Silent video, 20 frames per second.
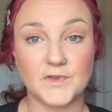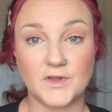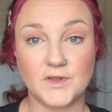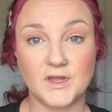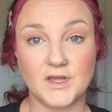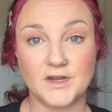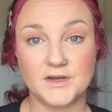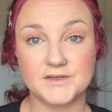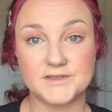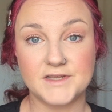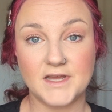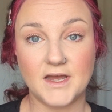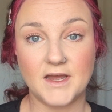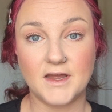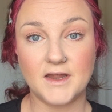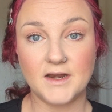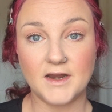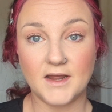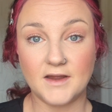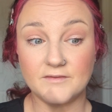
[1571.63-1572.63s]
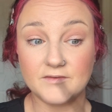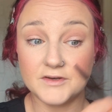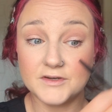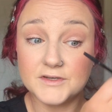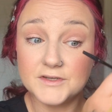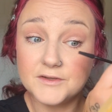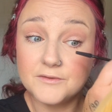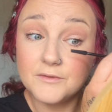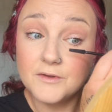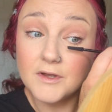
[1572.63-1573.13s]
So there's that
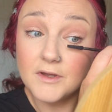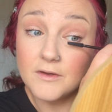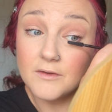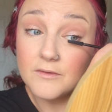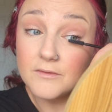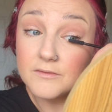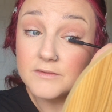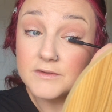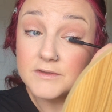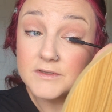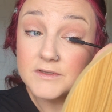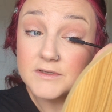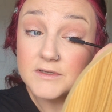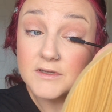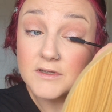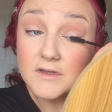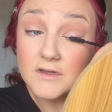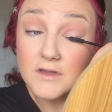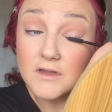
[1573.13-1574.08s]
after 2 coats.